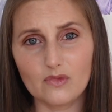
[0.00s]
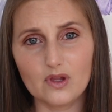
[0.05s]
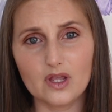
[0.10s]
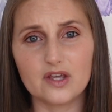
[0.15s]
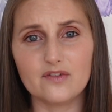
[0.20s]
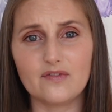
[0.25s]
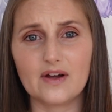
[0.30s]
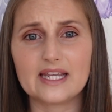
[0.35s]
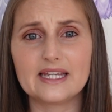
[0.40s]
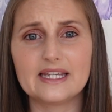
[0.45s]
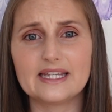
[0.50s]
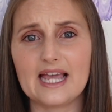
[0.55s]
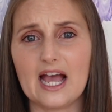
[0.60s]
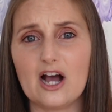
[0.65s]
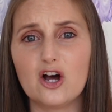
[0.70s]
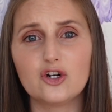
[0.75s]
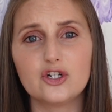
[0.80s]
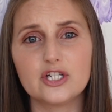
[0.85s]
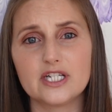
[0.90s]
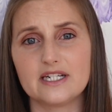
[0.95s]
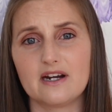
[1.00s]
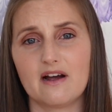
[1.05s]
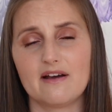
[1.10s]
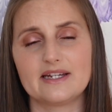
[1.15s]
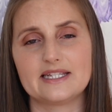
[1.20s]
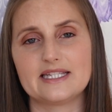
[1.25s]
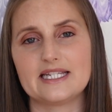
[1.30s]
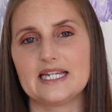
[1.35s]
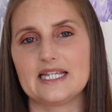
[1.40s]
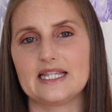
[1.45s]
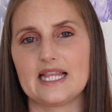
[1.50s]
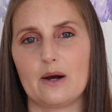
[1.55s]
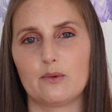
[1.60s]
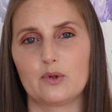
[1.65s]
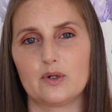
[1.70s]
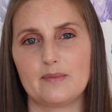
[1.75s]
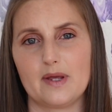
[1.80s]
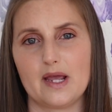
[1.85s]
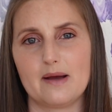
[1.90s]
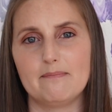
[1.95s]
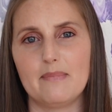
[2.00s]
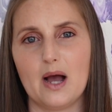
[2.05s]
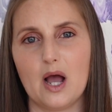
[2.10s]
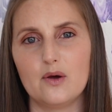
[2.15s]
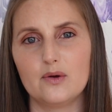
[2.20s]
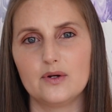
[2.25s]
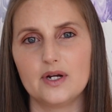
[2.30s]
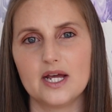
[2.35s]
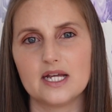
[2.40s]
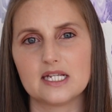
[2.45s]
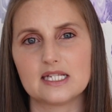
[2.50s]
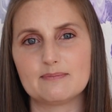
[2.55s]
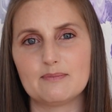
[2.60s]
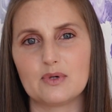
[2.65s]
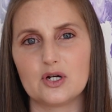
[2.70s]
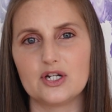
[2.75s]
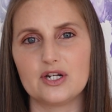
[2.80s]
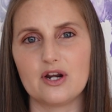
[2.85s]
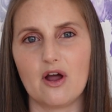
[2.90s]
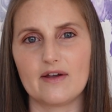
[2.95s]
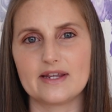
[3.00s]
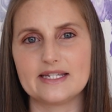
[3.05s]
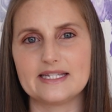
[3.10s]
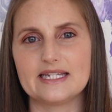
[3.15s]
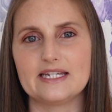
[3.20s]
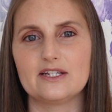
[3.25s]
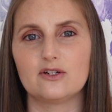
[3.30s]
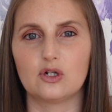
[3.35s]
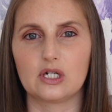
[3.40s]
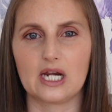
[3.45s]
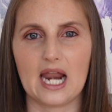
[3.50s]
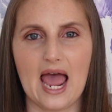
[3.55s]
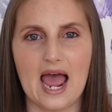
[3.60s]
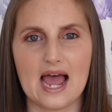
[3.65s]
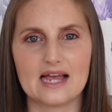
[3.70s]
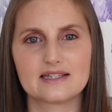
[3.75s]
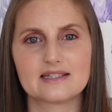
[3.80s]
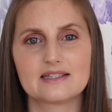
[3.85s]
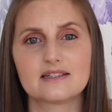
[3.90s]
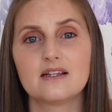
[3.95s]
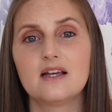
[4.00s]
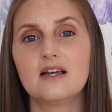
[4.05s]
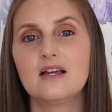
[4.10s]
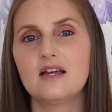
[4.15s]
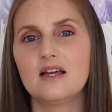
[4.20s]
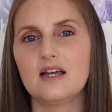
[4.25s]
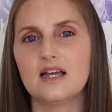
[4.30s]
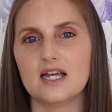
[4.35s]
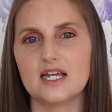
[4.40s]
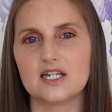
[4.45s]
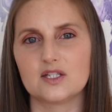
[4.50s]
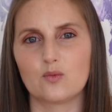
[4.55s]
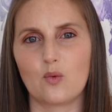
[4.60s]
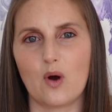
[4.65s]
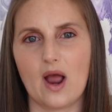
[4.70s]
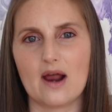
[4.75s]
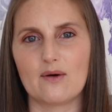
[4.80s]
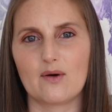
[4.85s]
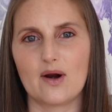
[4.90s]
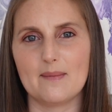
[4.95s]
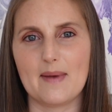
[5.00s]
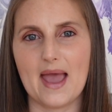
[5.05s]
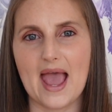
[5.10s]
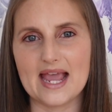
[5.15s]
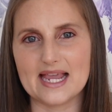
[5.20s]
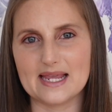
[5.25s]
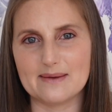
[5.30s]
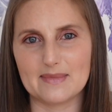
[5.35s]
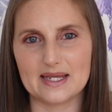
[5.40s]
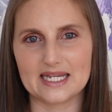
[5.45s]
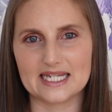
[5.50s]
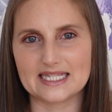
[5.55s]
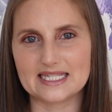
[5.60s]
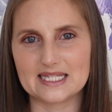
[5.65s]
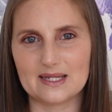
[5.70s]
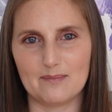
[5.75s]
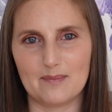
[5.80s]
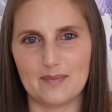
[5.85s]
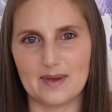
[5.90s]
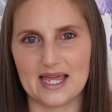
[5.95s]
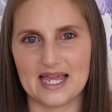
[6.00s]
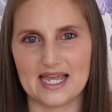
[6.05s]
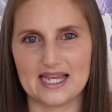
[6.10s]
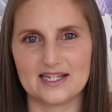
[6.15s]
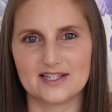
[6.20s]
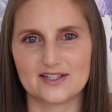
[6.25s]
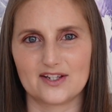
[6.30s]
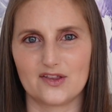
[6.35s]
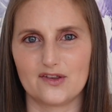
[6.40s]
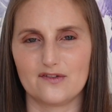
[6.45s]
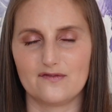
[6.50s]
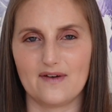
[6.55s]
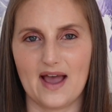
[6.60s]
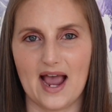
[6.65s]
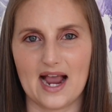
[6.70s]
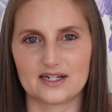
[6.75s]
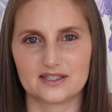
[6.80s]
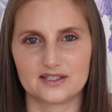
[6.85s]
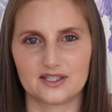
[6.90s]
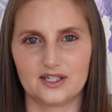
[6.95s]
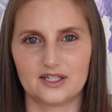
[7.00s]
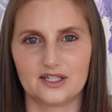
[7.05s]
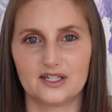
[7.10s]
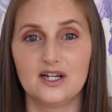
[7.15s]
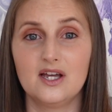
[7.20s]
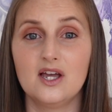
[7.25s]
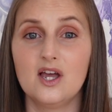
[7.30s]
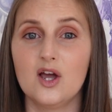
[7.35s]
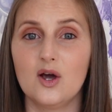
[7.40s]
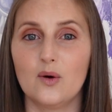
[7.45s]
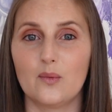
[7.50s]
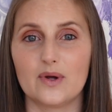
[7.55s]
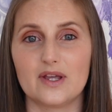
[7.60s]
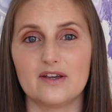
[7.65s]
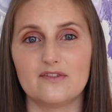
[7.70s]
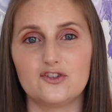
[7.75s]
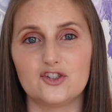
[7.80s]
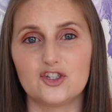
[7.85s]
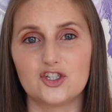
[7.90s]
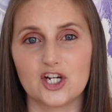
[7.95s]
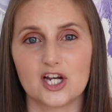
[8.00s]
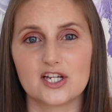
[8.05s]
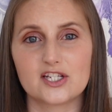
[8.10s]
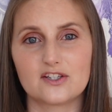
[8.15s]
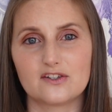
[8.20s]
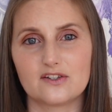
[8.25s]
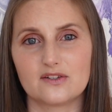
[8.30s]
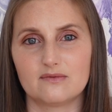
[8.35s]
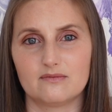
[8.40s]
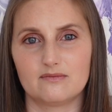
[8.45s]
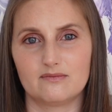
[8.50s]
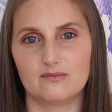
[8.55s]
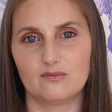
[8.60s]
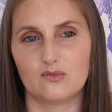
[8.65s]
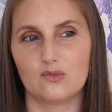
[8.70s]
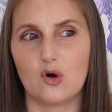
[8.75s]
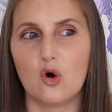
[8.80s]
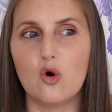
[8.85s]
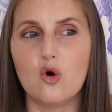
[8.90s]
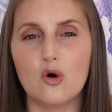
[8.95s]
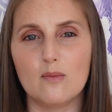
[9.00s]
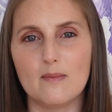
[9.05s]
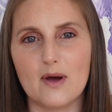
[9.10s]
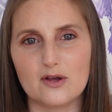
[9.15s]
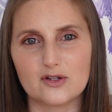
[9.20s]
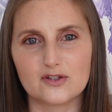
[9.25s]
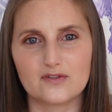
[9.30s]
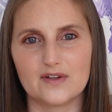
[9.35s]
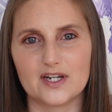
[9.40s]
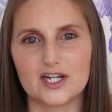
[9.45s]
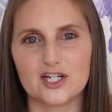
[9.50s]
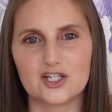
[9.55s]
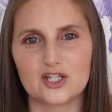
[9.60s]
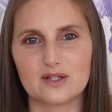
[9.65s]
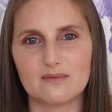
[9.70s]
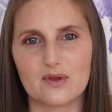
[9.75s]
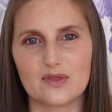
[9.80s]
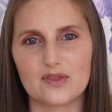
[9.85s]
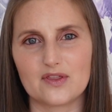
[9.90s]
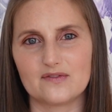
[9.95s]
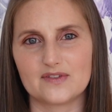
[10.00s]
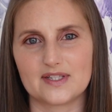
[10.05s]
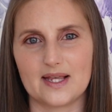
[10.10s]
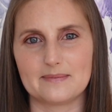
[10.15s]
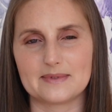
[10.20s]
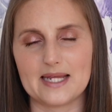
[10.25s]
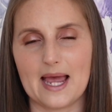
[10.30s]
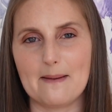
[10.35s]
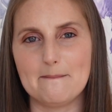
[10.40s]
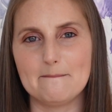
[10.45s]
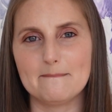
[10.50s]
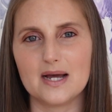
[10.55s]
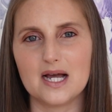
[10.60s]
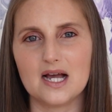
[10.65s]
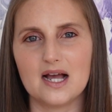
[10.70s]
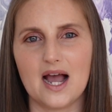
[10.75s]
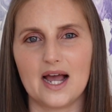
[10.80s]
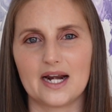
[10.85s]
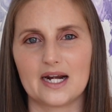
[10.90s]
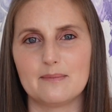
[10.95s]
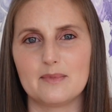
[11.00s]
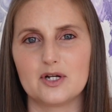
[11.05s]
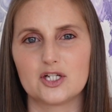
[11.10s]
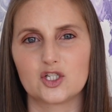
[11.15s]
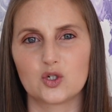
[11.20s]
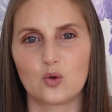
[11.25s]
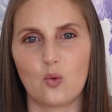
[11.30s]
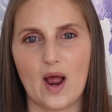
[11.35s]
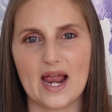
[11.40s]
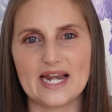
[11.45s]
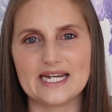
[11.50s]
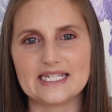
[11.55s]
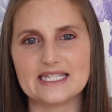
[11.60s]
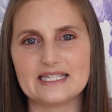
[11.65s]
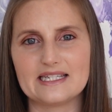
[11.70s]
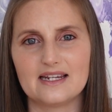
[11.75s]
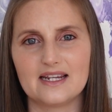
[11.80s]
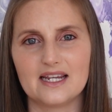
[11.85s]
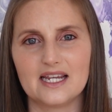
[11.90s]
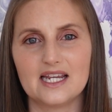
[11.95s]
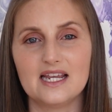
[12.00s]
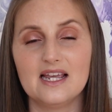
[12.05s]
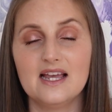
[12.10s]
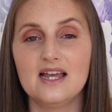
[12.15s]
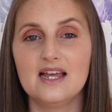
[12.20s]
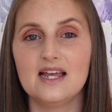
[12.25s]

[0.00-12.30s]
If I can get under 19, that would be a bonus, but 19 or less is where I'm aiming to be. So the fact that we have just almost finished the month of September and I'm at 20